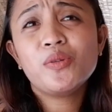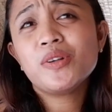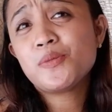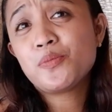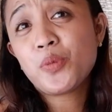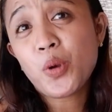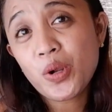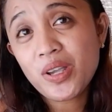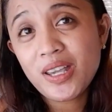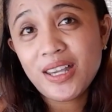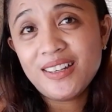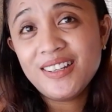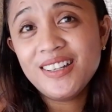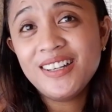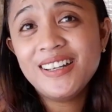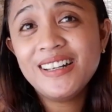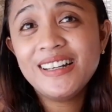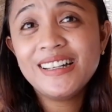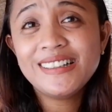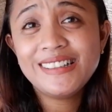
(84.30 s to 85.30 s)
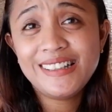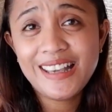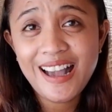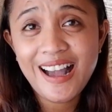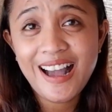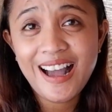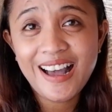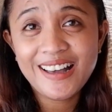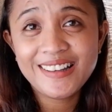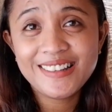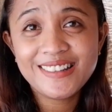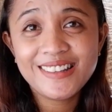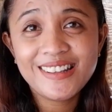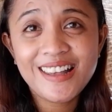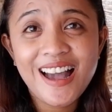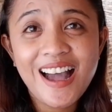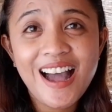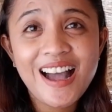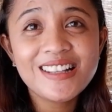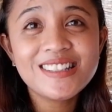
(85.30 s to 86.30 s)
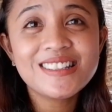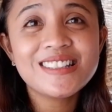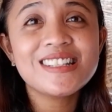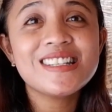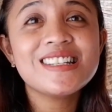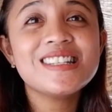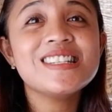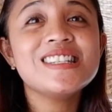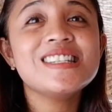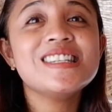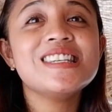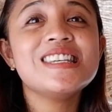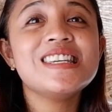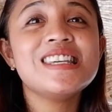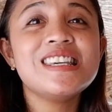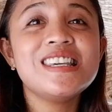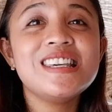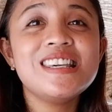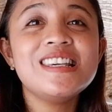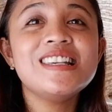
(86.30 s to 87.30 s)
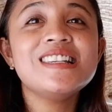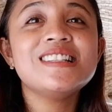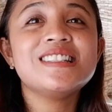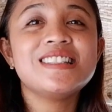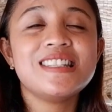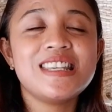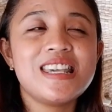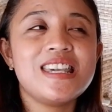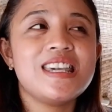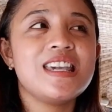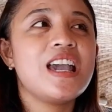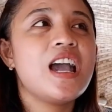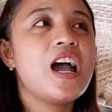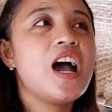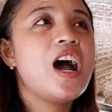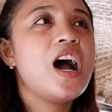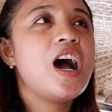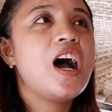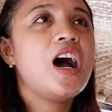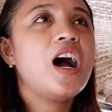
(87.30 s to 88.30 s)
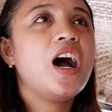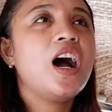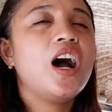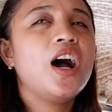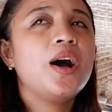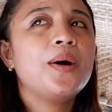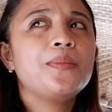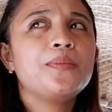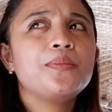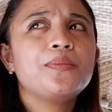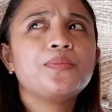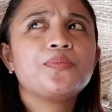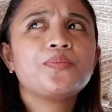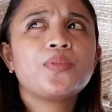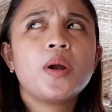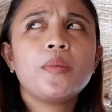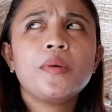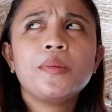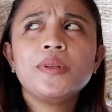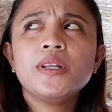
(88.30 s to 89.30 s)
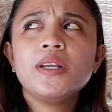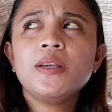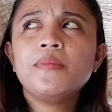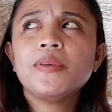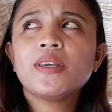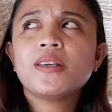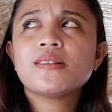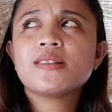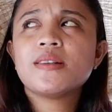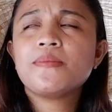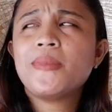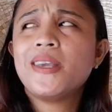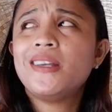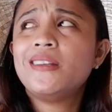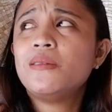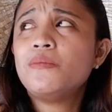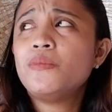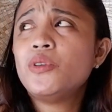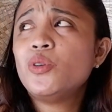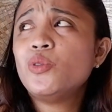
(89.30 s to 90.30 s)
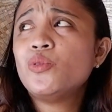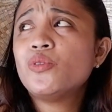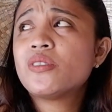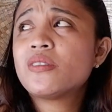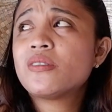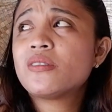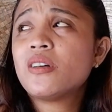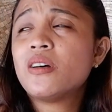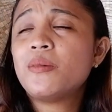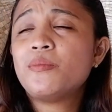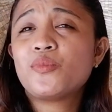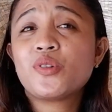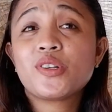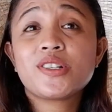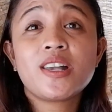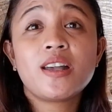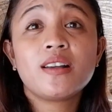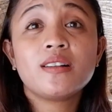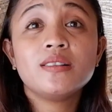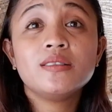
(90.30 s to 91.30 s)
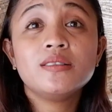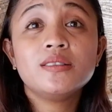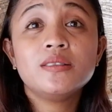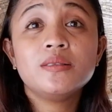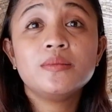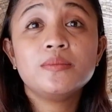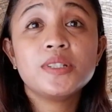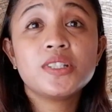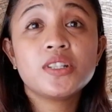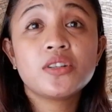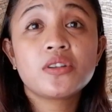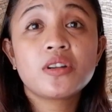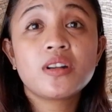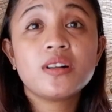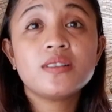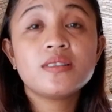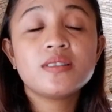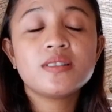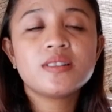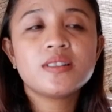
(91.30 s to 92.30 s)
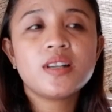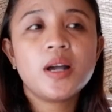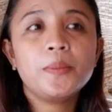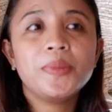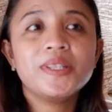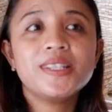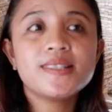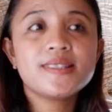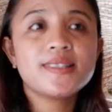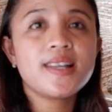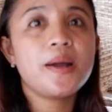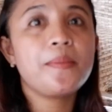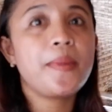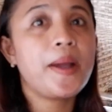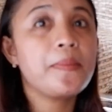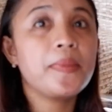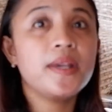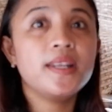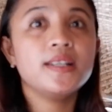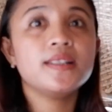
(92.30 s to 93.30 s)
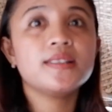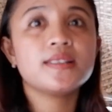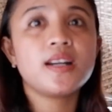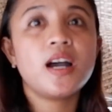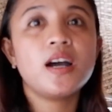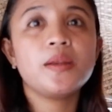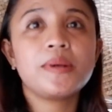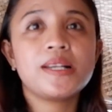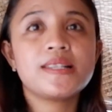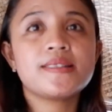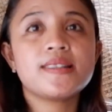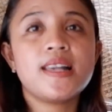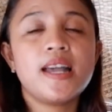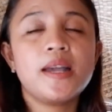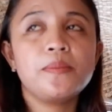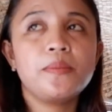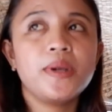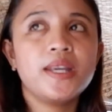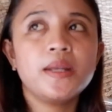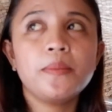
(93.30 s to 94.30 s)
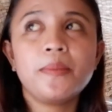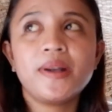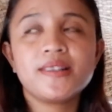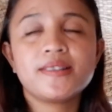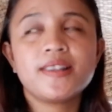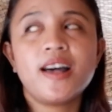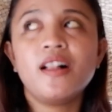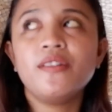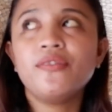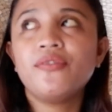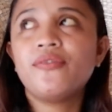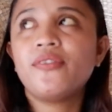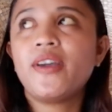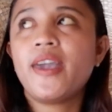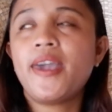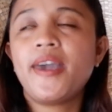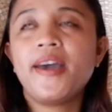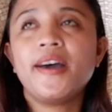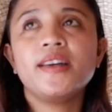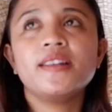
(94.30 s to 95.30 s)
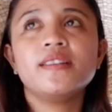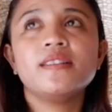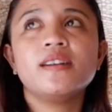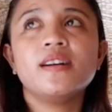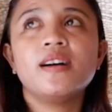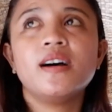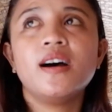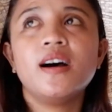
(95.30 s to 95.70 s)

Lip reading: was broken. Yeah, that easy. Probably because I made him use some recycled materials. But this time I made it myself, and